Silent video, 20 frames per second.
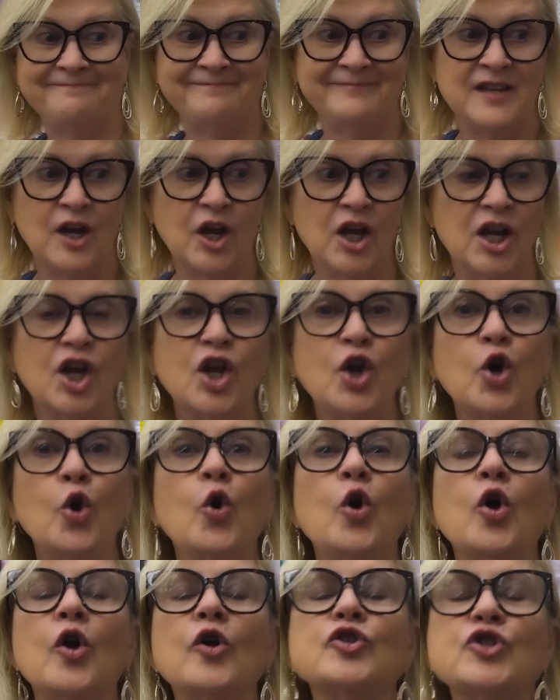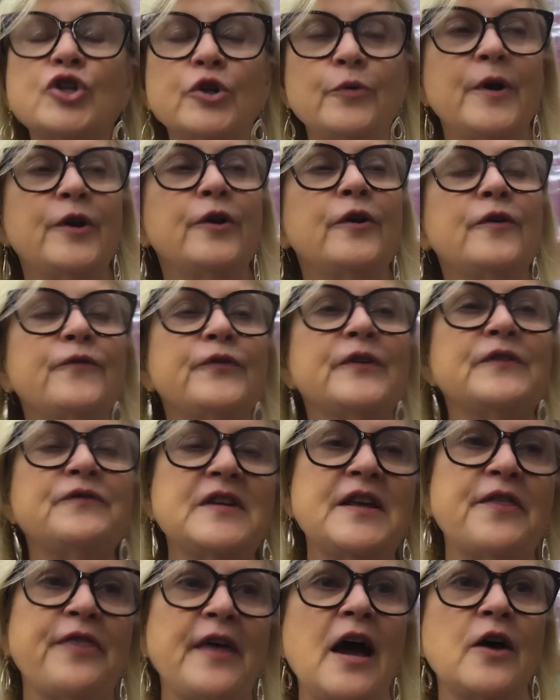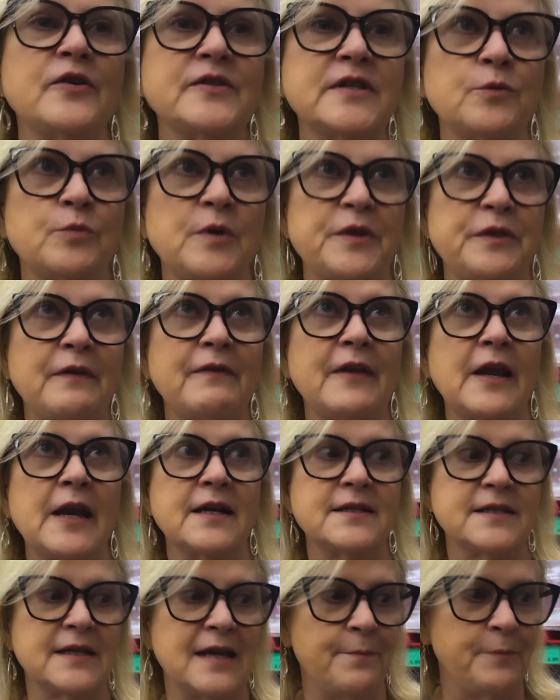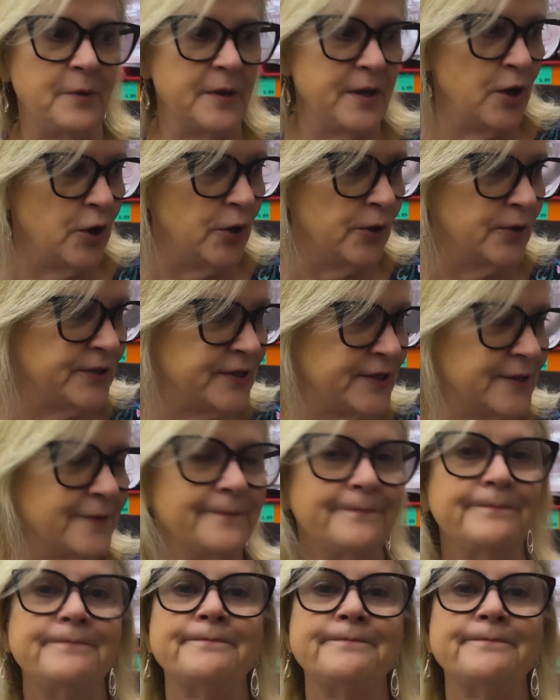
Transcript: How We're going to pull 250,000 within the next couple of years. Yeah,